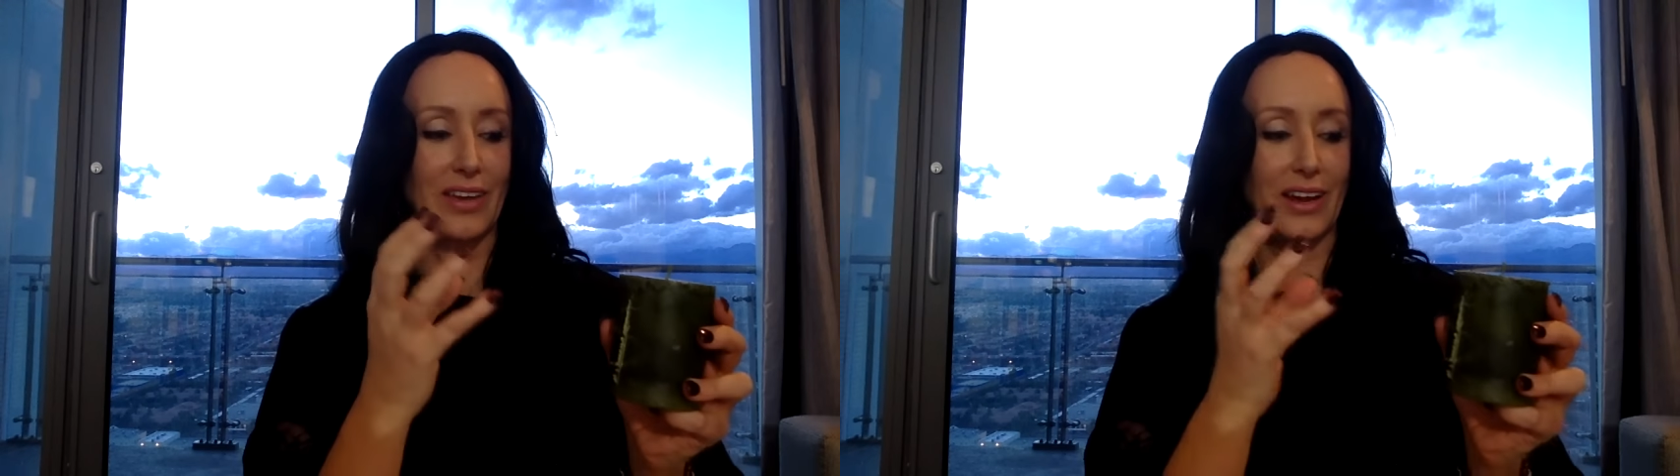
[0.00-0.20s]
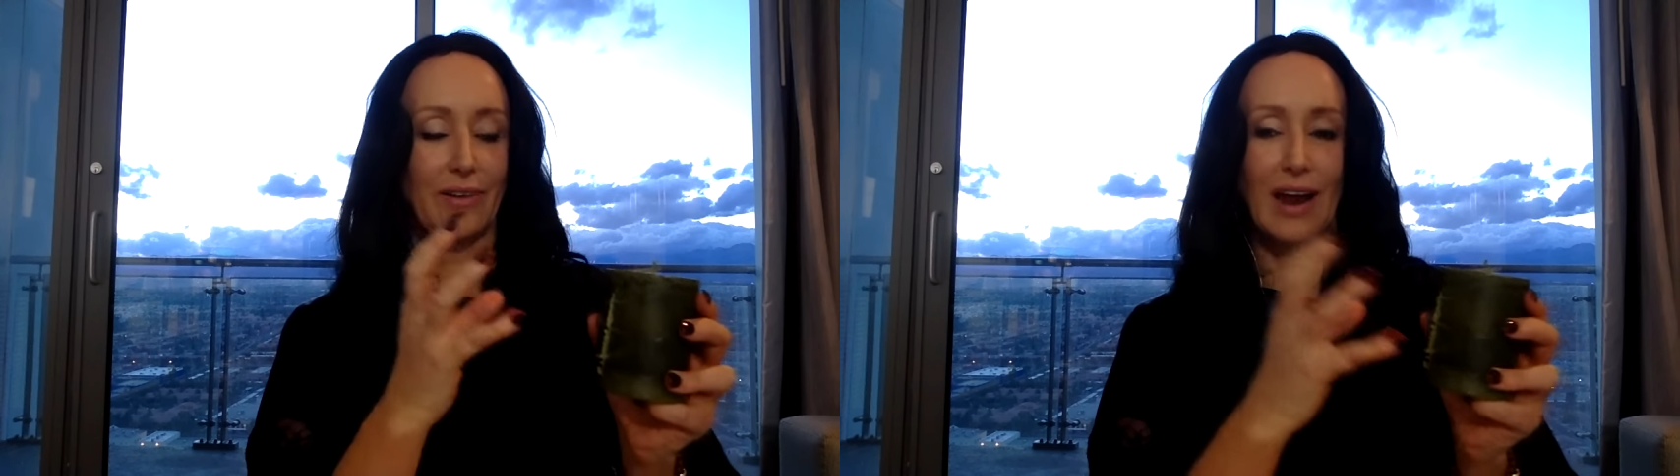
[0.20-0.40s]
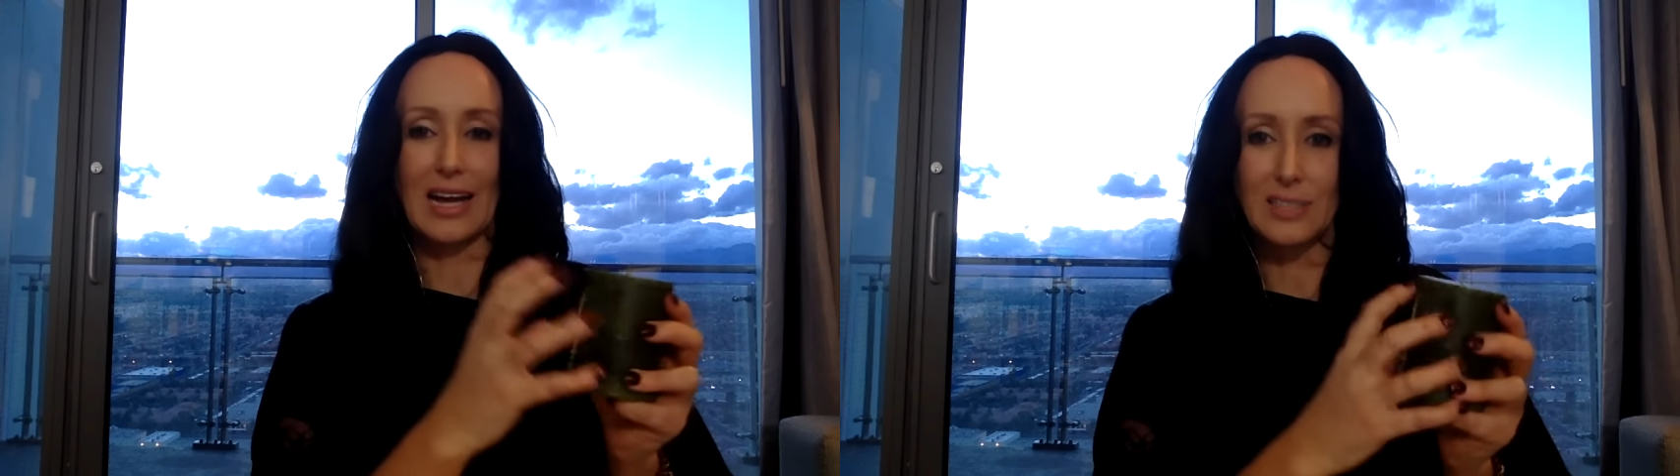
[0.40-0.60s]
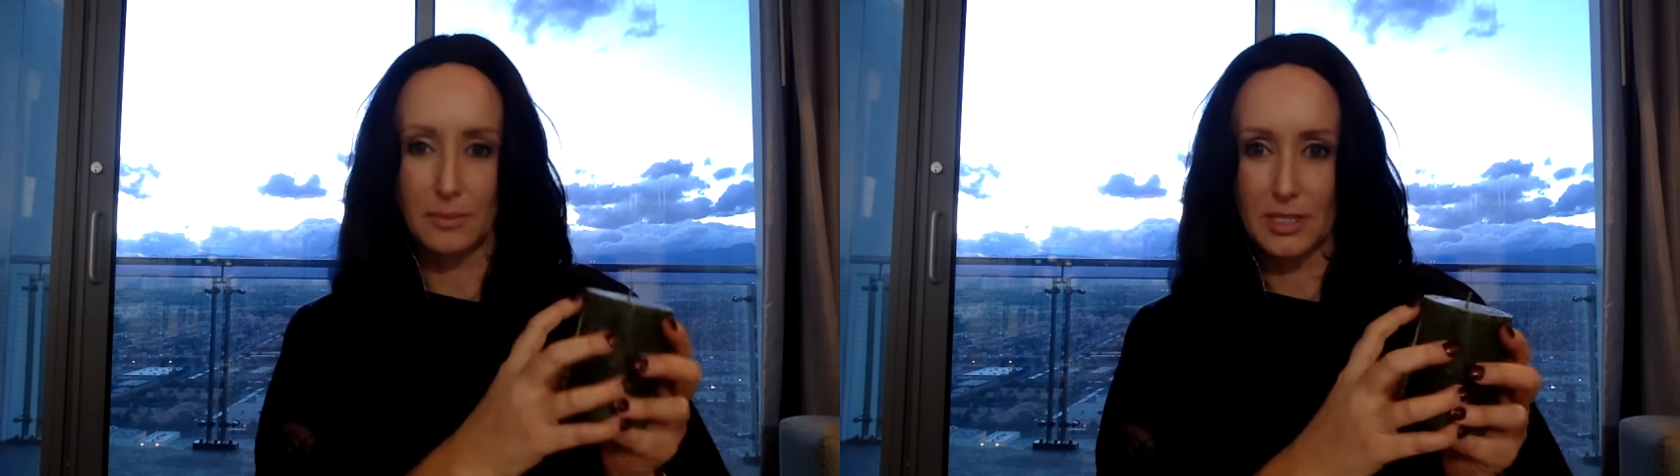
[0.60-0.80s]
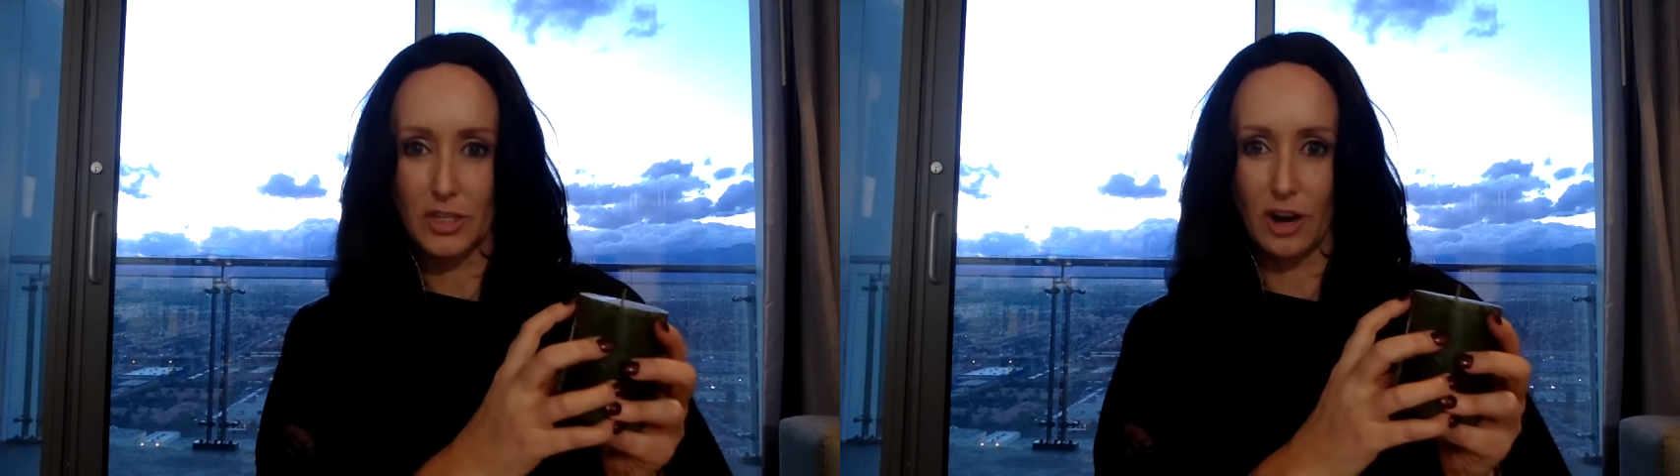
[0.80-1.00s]
there as
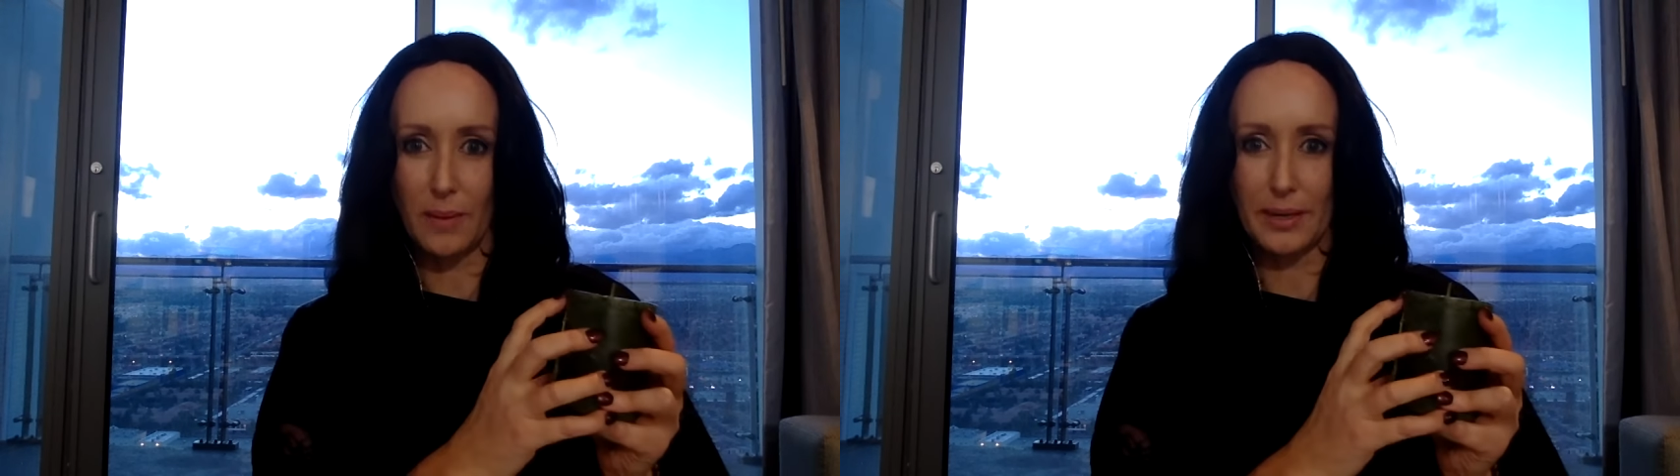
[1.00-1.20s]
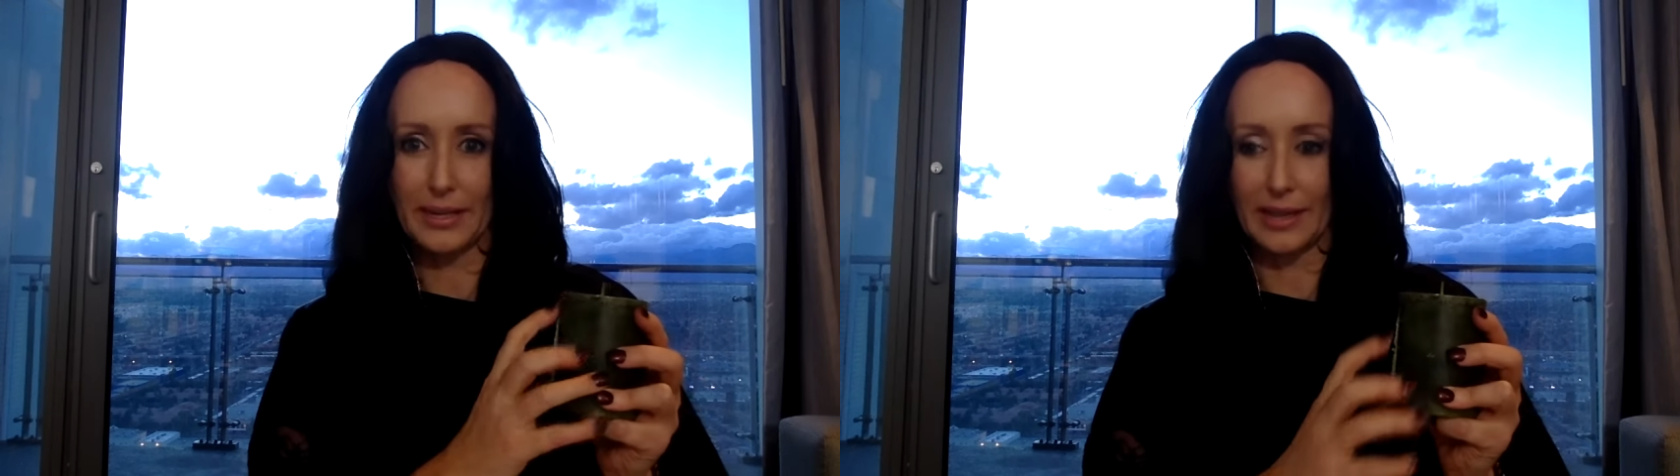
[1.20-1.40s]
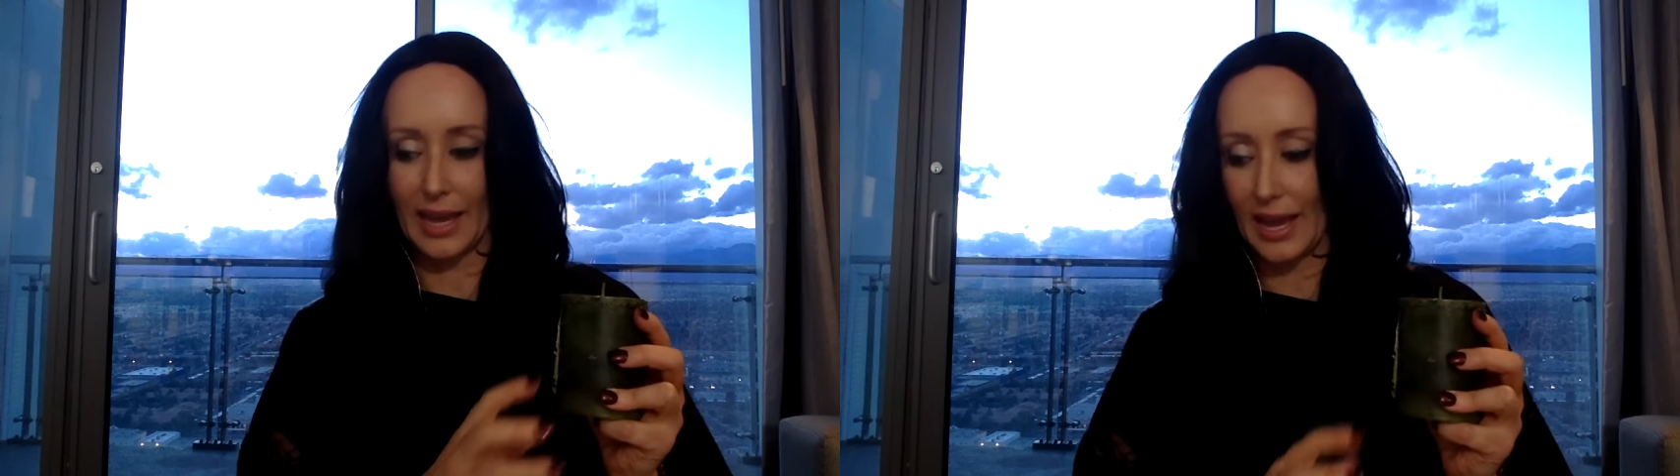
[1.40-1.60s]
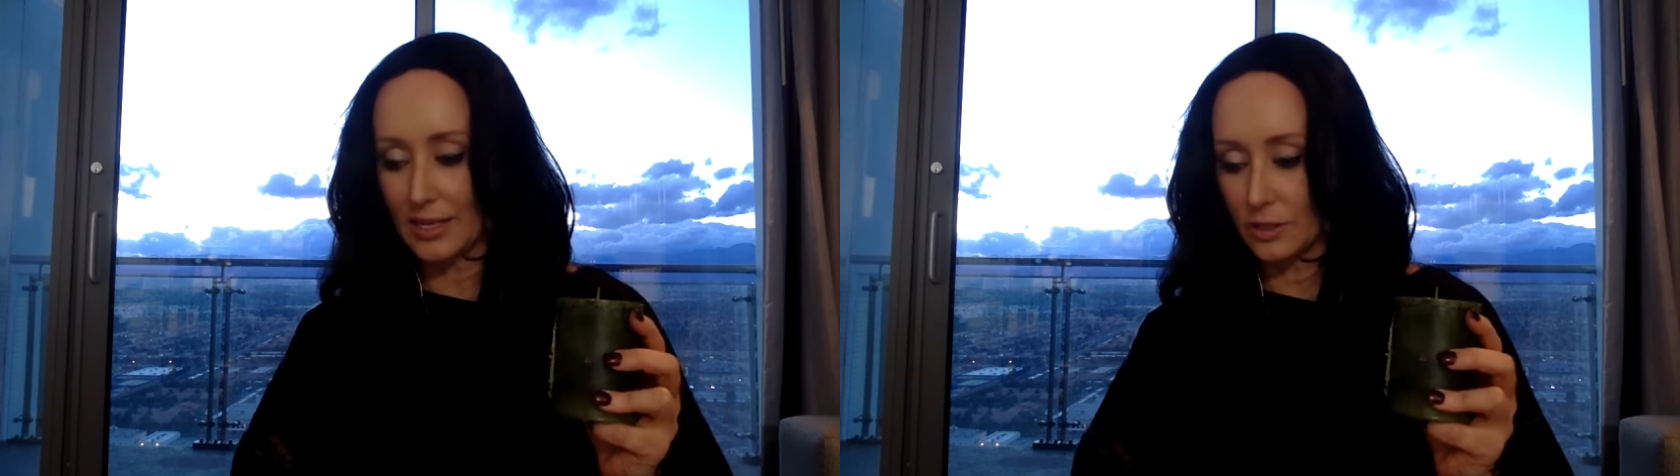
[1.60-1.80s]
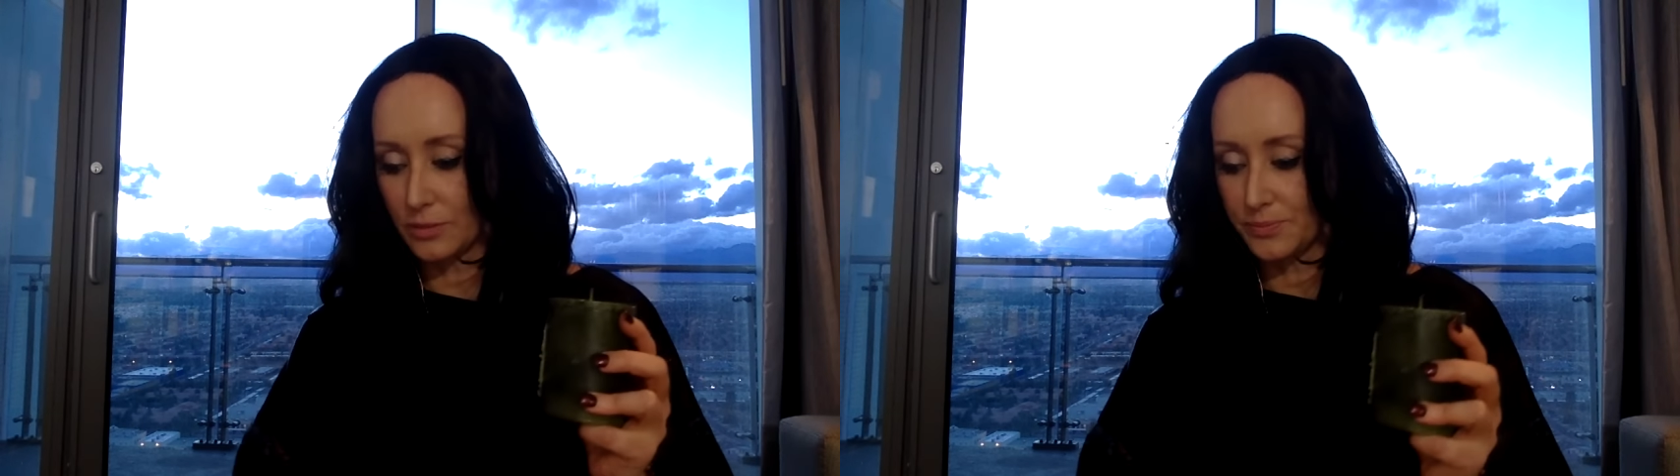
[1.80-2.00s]
I'm inscribing in the
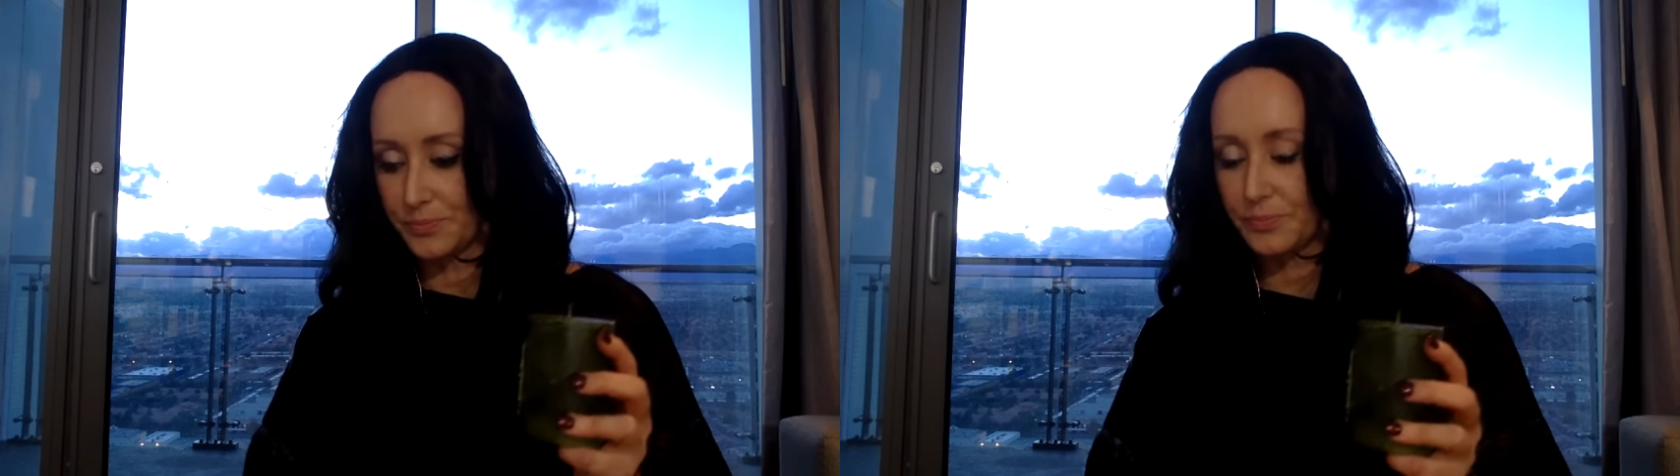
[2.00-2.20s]
candle.